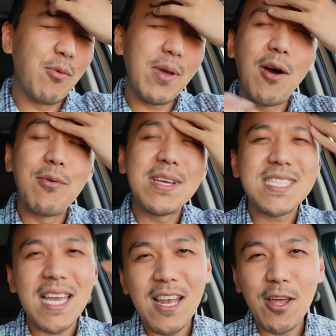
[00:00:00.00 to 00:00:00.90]
we always
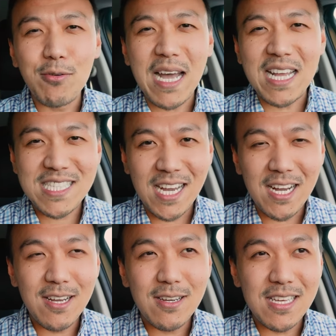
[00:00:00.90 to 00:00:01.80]
say Liu Da Jiang
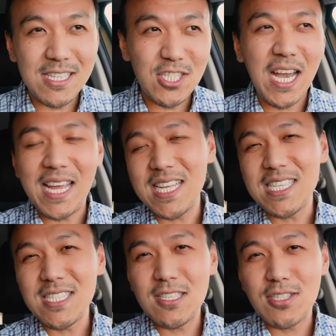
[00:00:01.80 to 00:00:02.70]
in
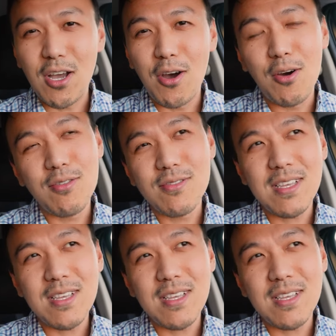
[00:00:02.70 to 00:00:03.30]
Chinese, so